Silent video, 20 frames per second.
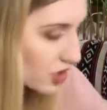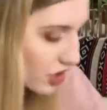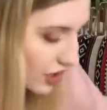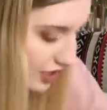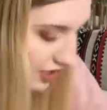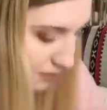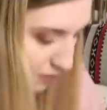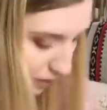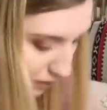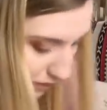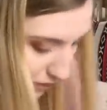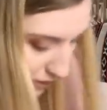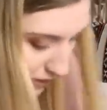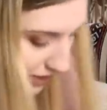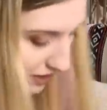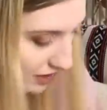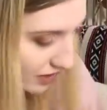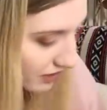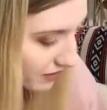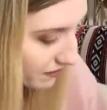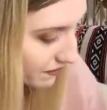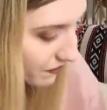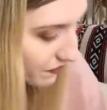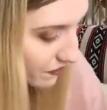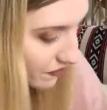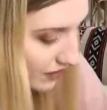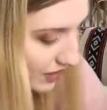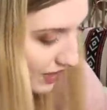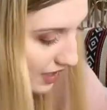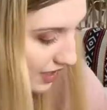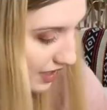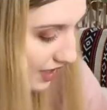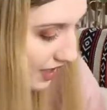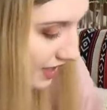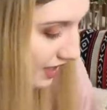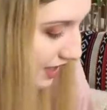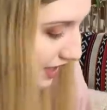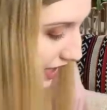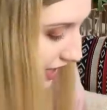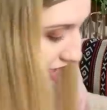shiny bubble mailer.
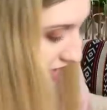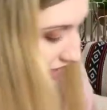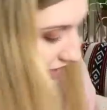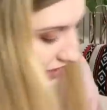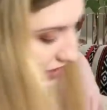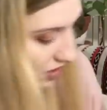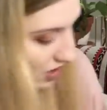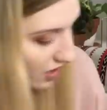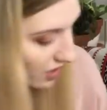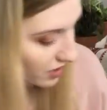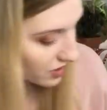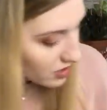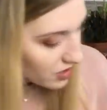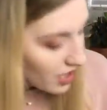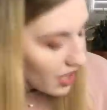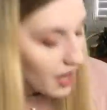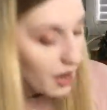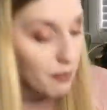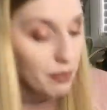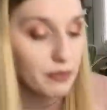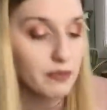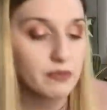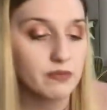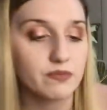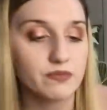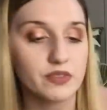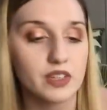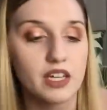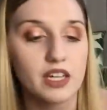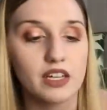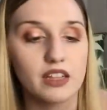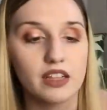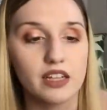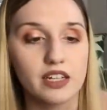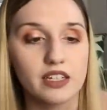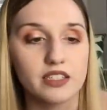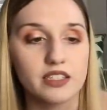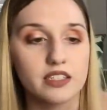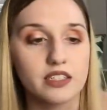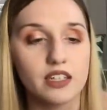And on top, it
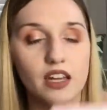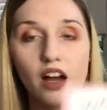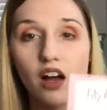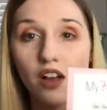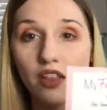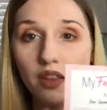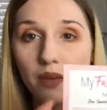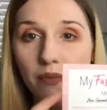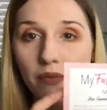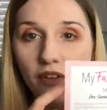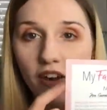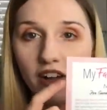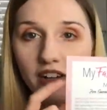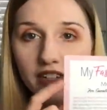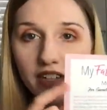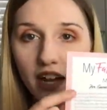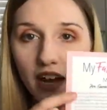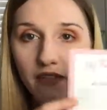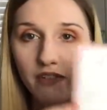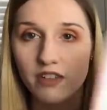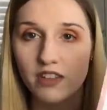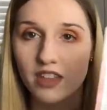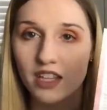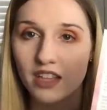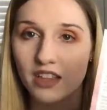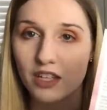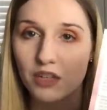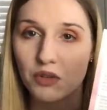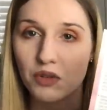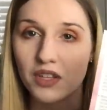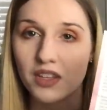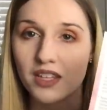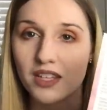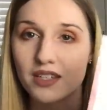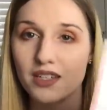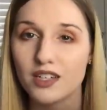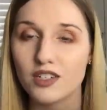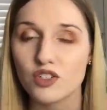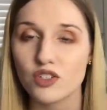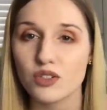lists on the front everything that you get in
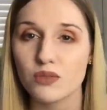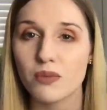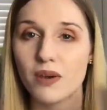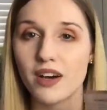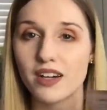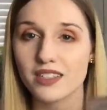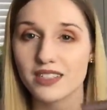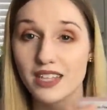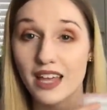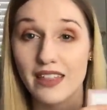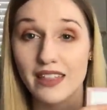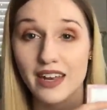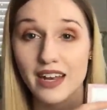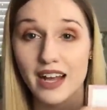the essentials box, and